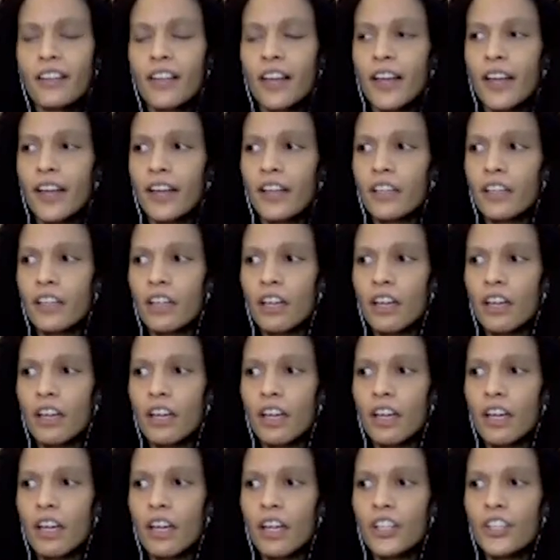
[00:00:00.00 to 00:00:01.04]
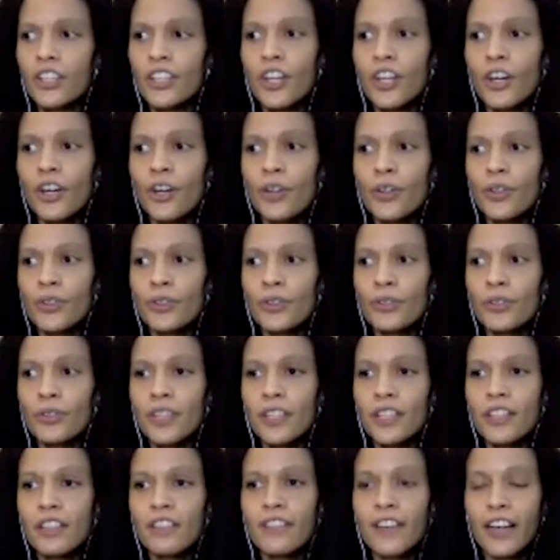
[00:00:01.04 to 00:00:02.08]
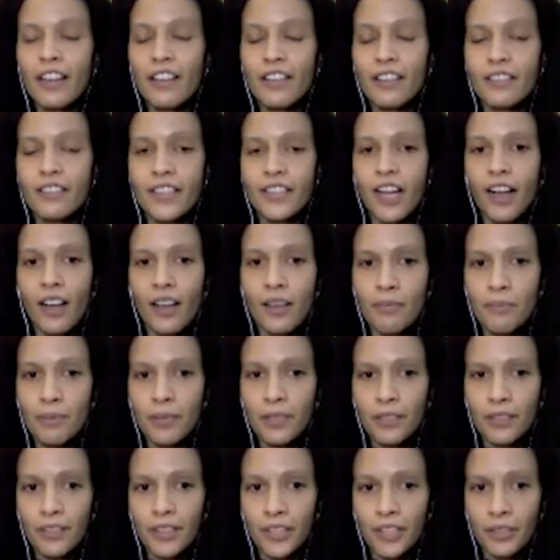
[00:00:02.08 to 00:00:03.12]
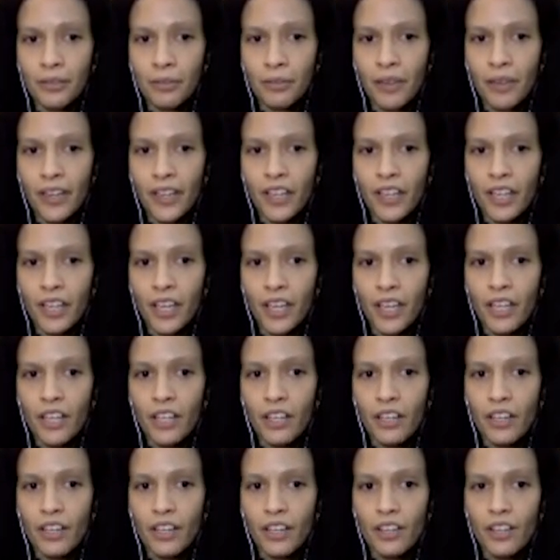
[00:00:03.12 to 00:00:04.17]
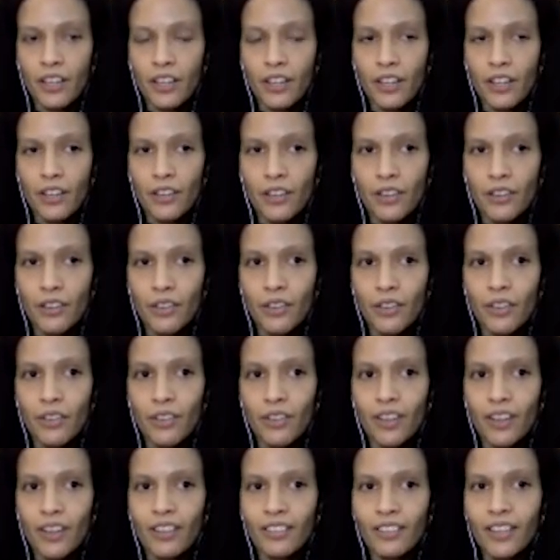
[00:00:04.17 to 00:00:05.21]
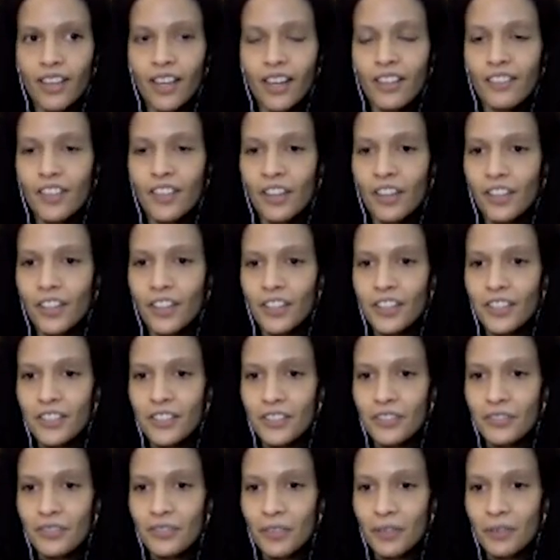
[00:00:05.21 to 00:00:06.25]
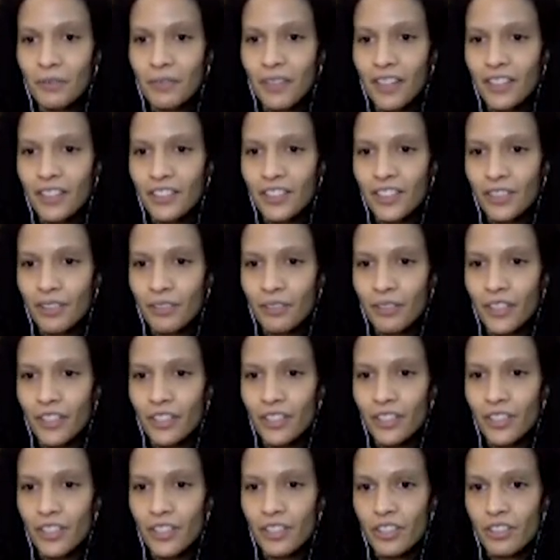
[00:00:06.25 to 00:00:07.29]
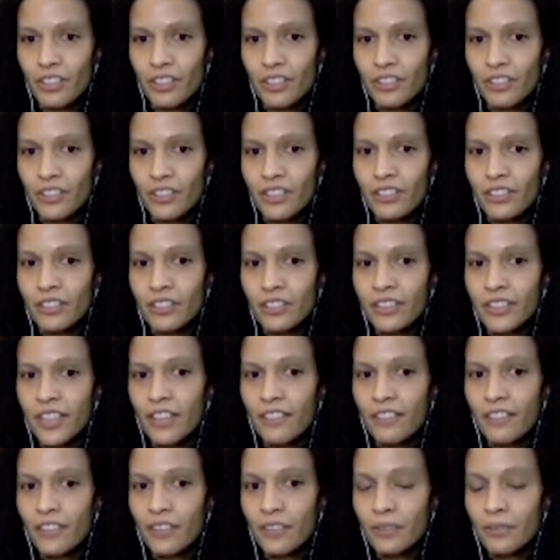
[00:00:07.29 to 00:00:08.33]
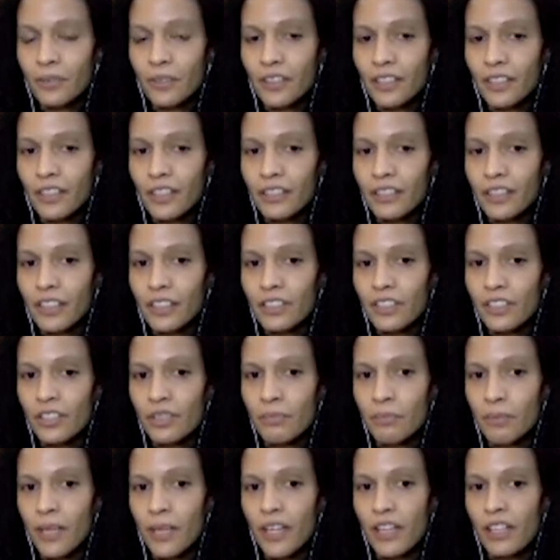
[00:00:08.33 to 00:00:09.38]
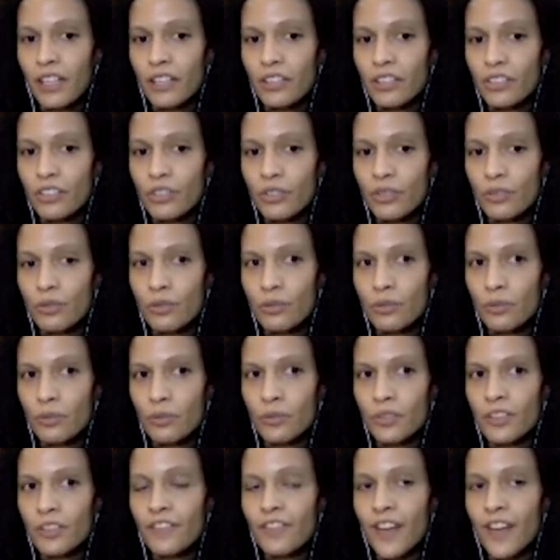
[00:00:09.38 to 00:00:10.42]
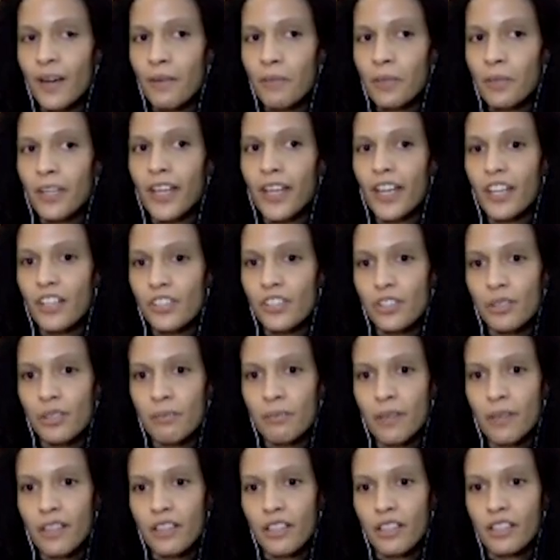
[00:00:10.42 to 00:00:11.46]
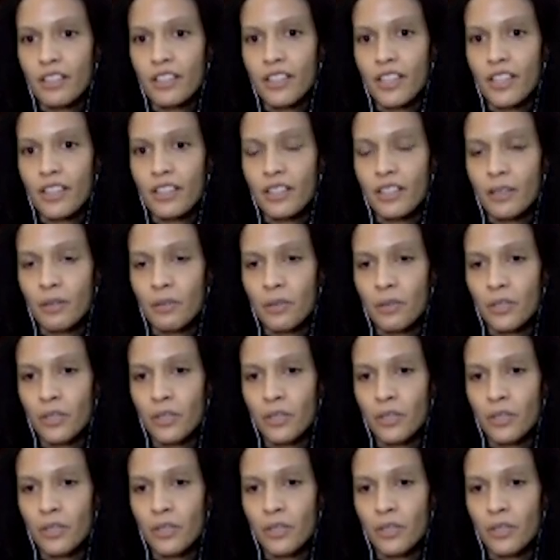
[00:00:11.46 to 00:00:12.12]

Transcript: like, you know, you think about time period, right? And a lot of the artists from that generation, there's never really attention paid to the fabrication methods that they were